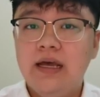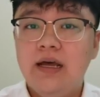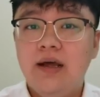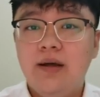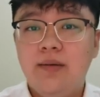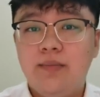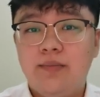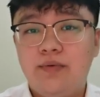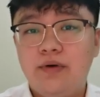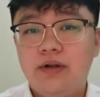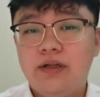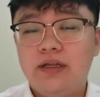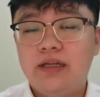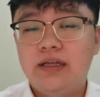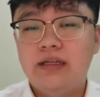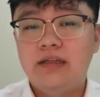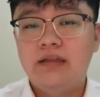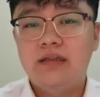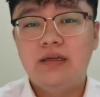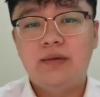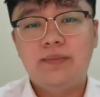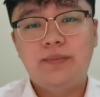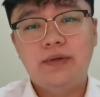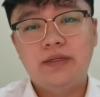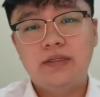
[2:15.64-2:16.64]
Breaking
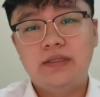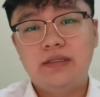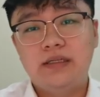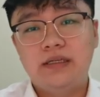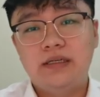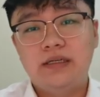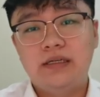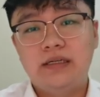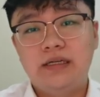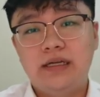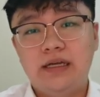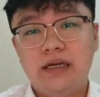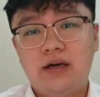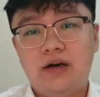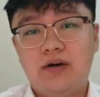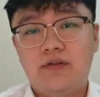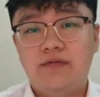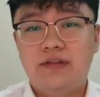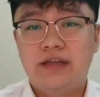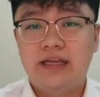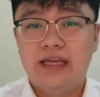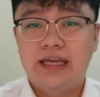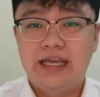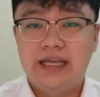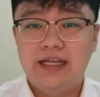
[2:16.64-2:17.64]
the persona of
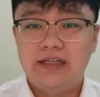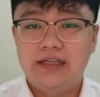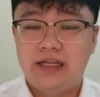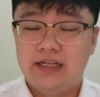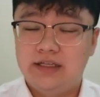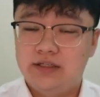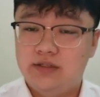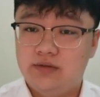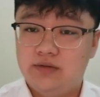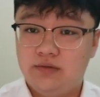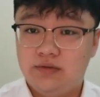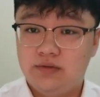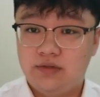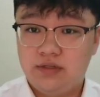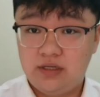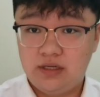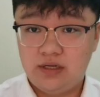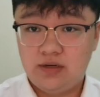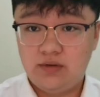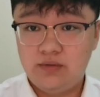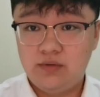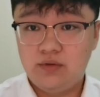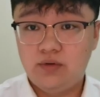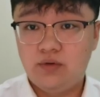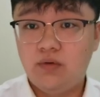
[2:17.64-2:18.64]
the age is to
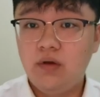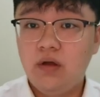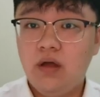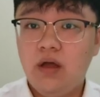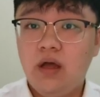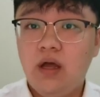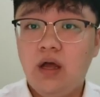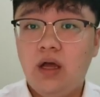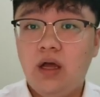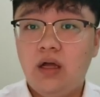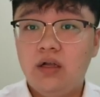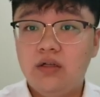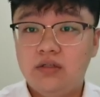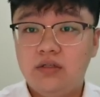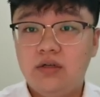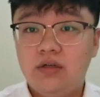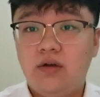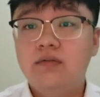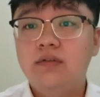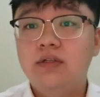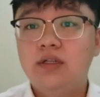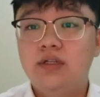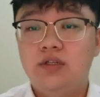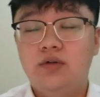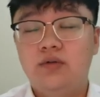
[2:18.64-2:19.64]
tell you,
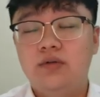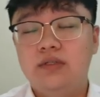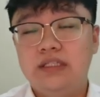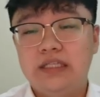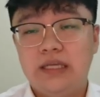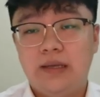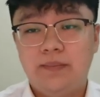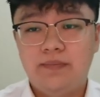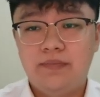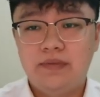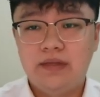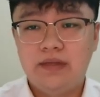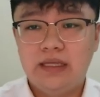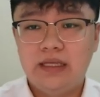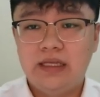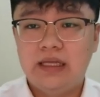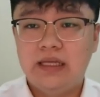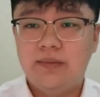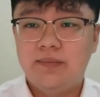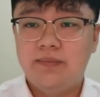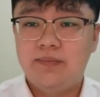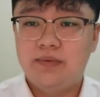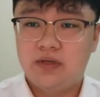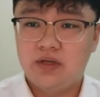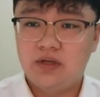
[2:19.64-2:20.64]
don't do
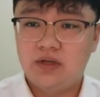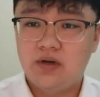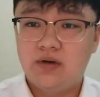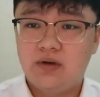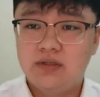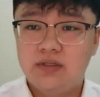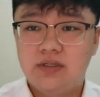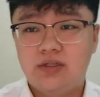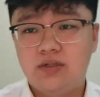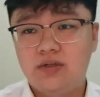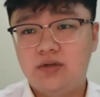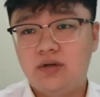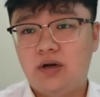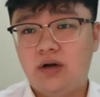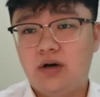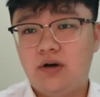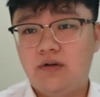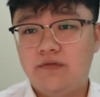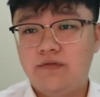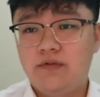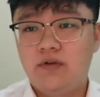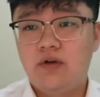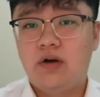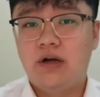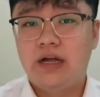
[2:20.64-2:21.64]
something because
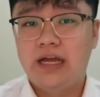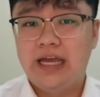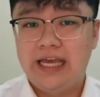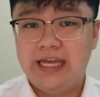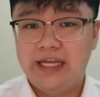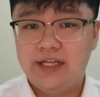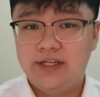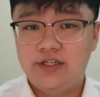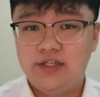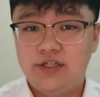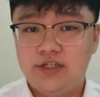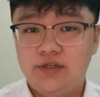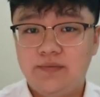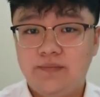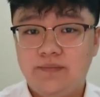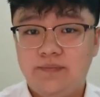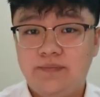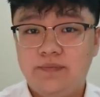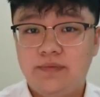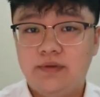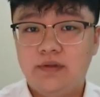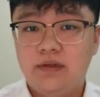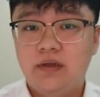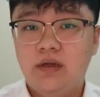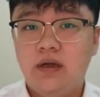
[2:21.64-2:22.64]
of your age.
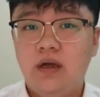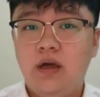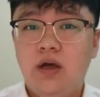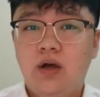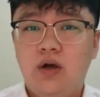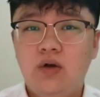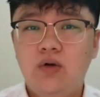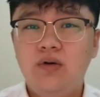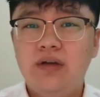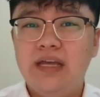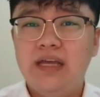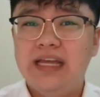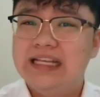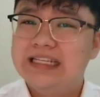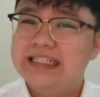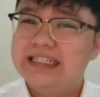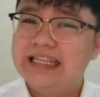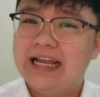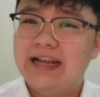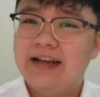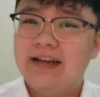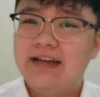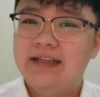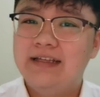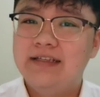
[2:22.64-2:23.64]
Who
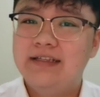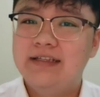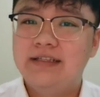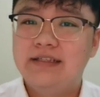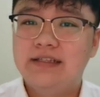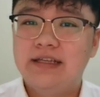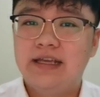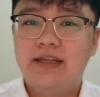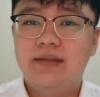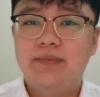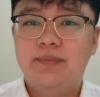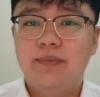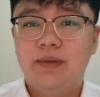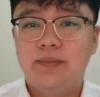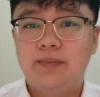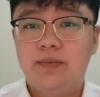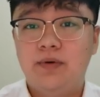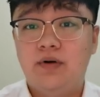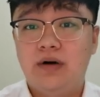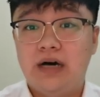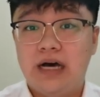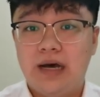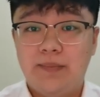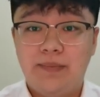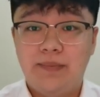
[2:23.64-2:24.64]
exactly set
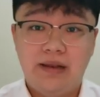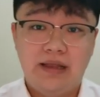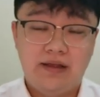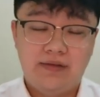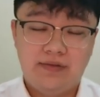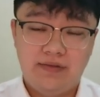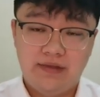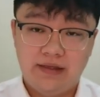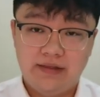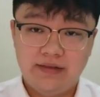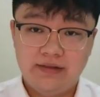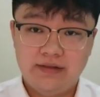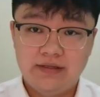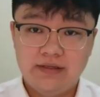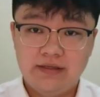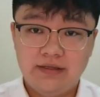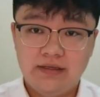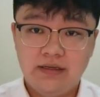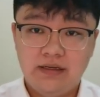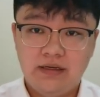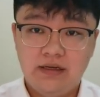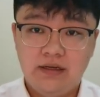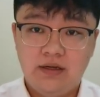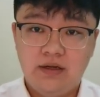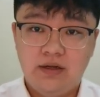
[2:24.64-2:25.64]
people up like that?
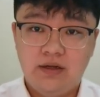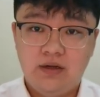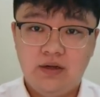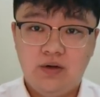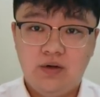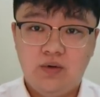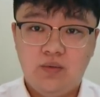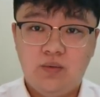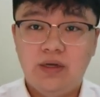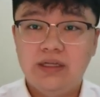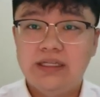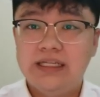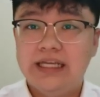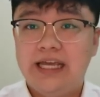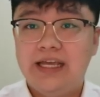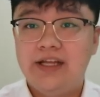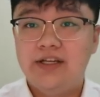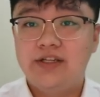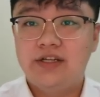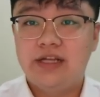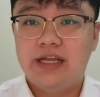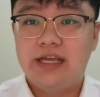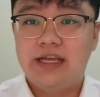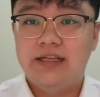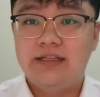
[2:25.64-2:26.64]
What
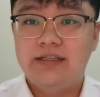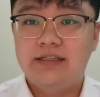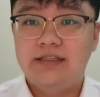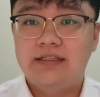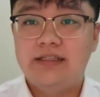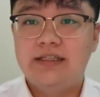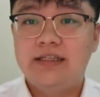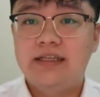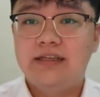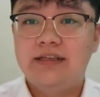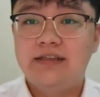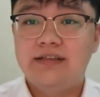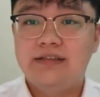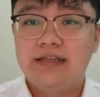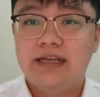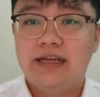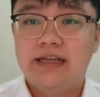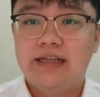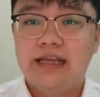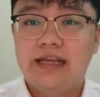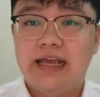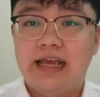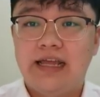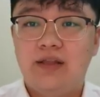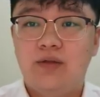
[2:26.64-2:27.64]
age is
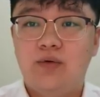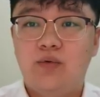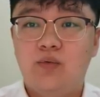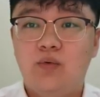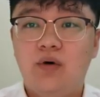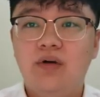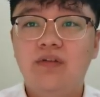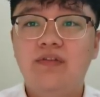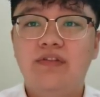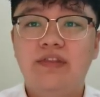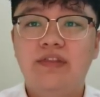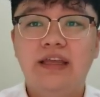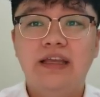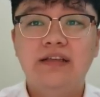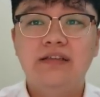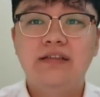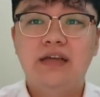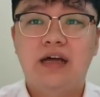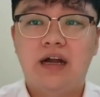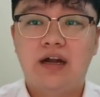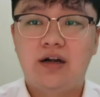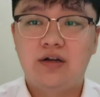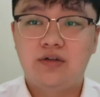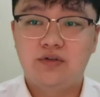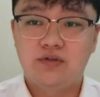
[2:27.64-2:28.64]
set and what
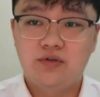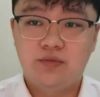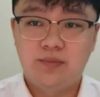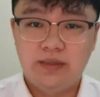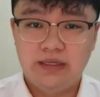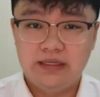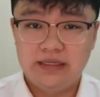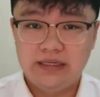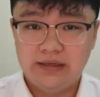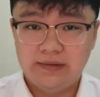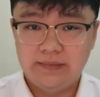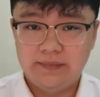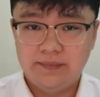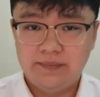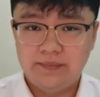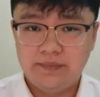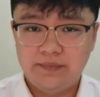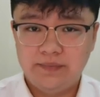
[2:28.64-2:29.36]
things are to be done?